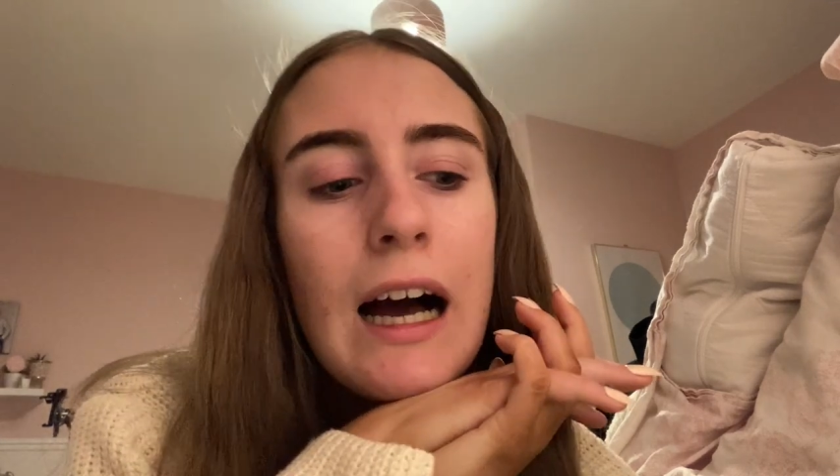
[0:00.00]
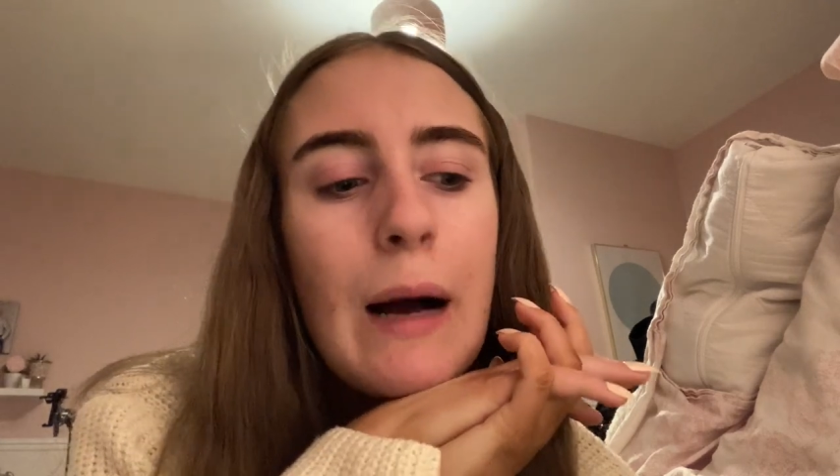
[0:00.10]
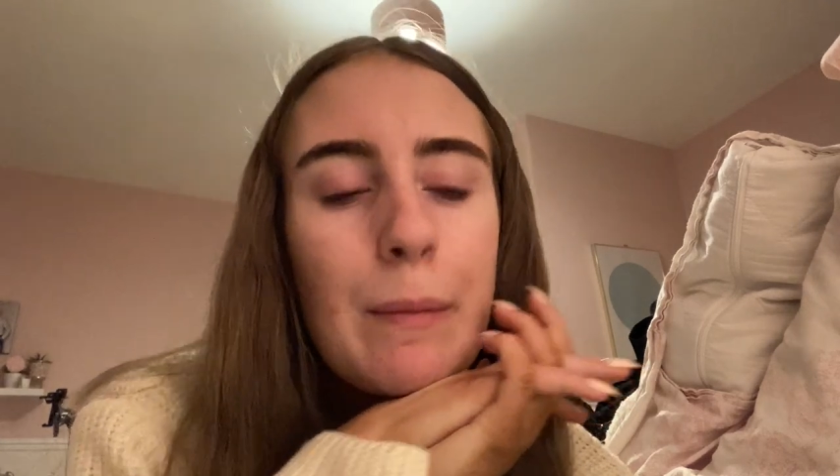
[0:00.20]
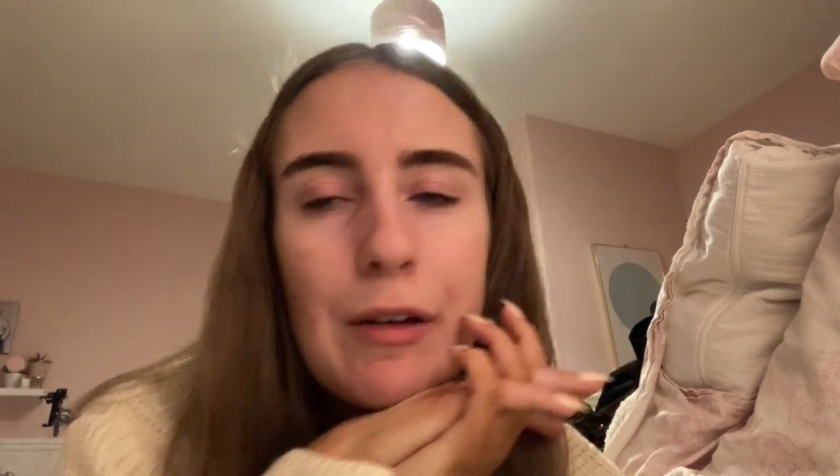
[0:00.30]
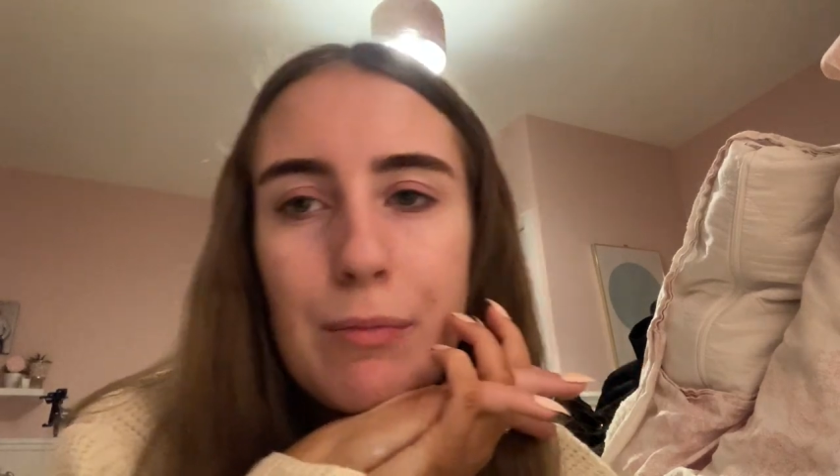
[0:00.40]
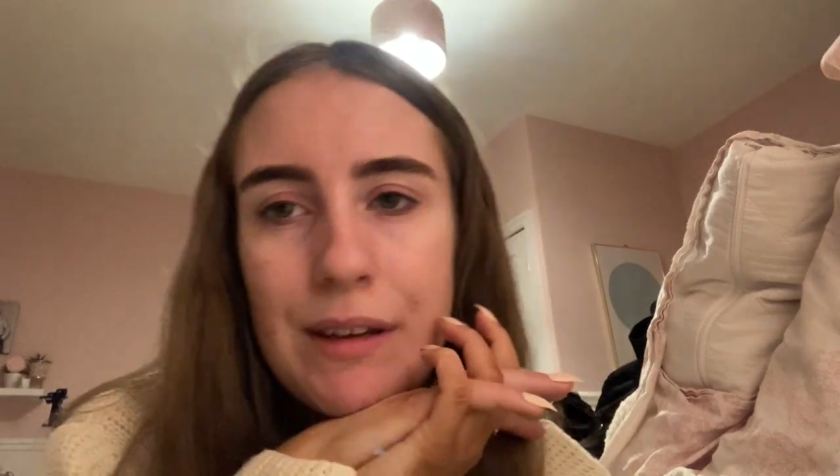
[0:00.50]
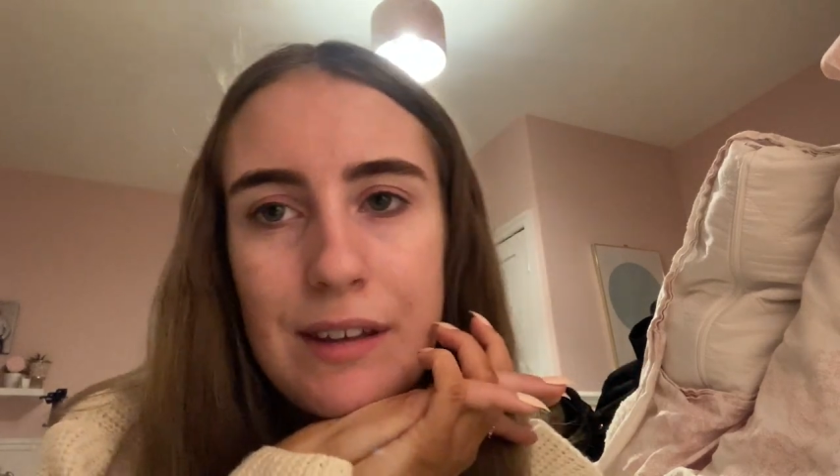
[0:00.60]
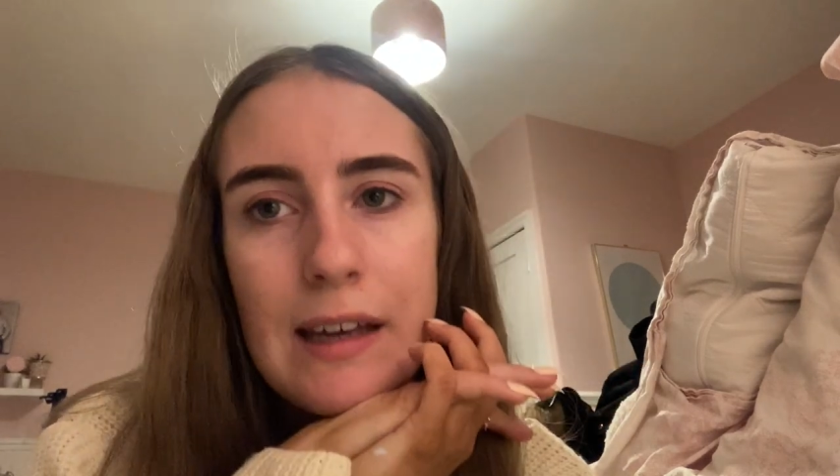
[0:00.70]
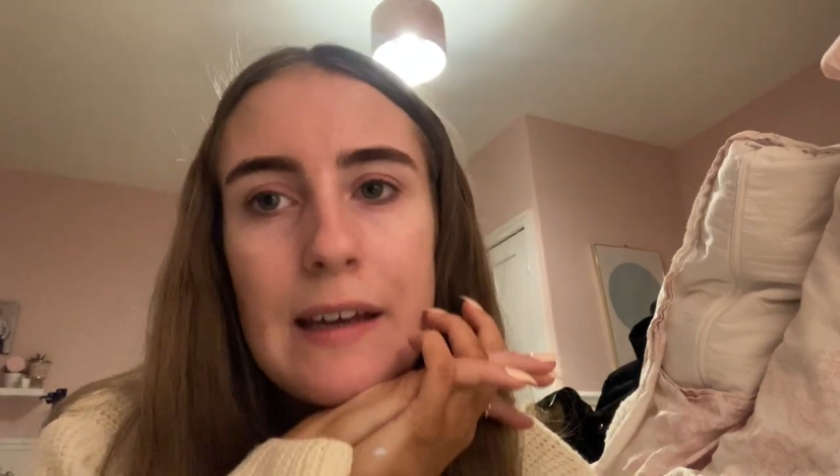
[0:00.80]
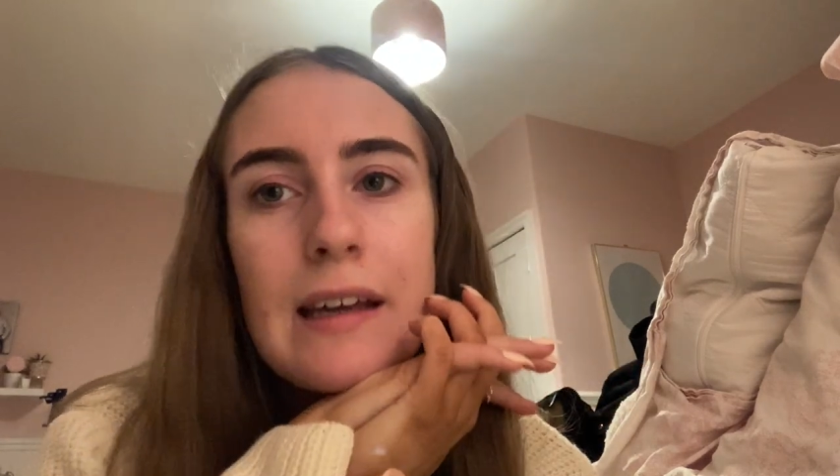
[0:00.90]
I'm going to have my
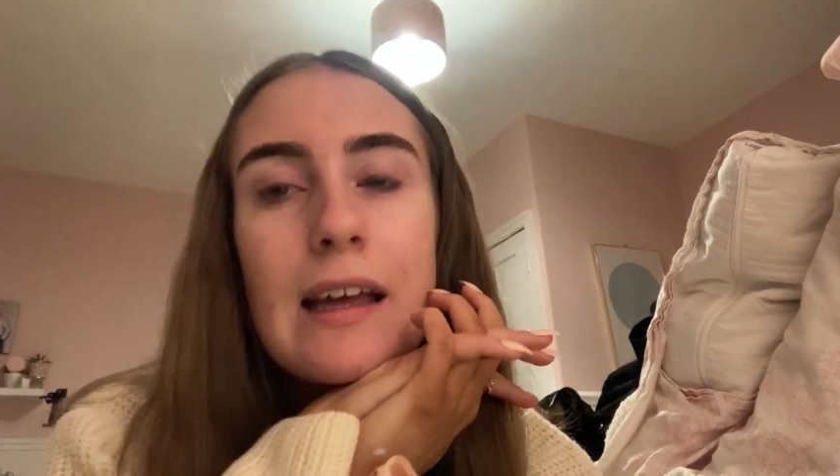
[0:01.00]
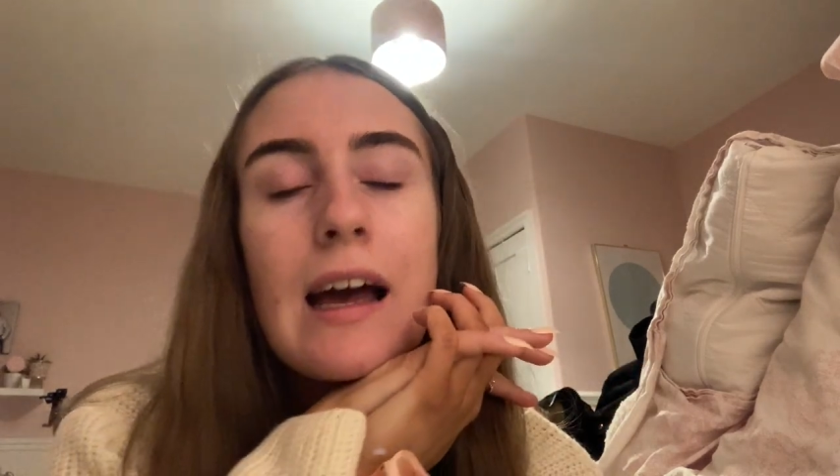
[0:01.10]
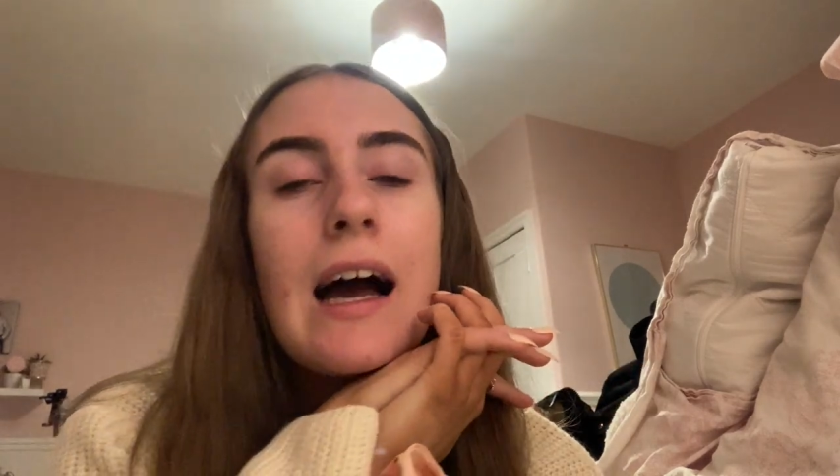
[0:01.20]
tea,